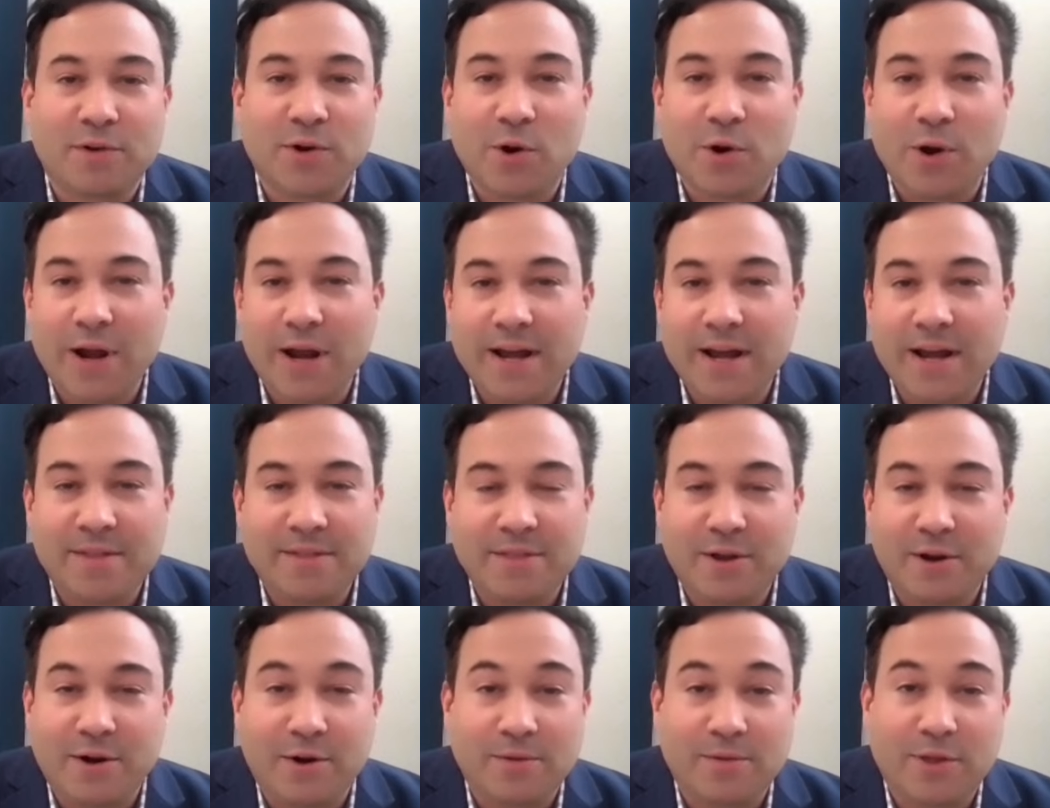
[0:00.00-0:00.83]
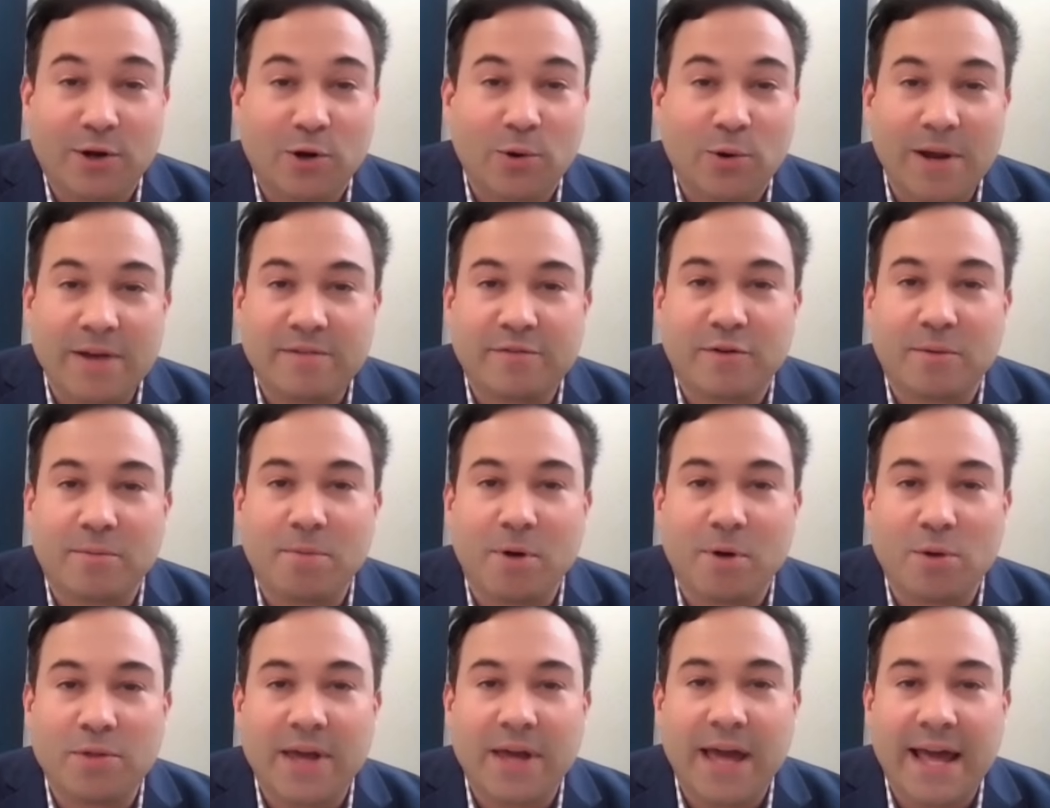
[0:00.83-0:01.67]
great. Uh, they're they're great for
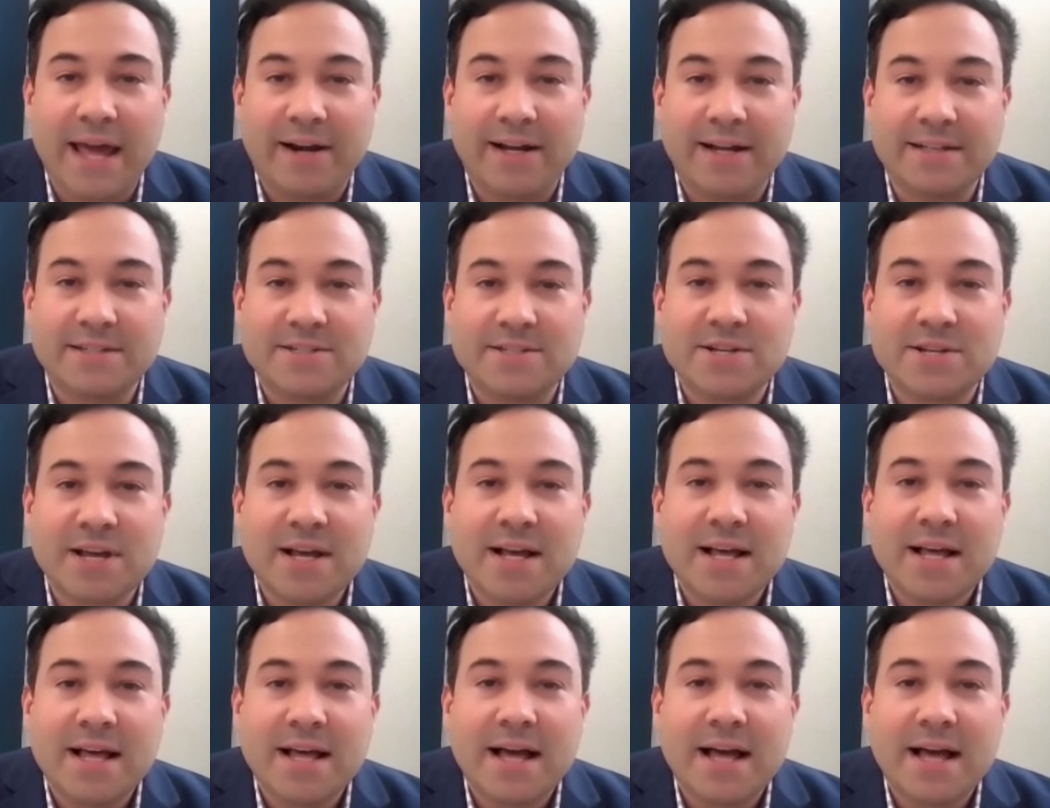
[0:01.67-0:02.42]
both candidates.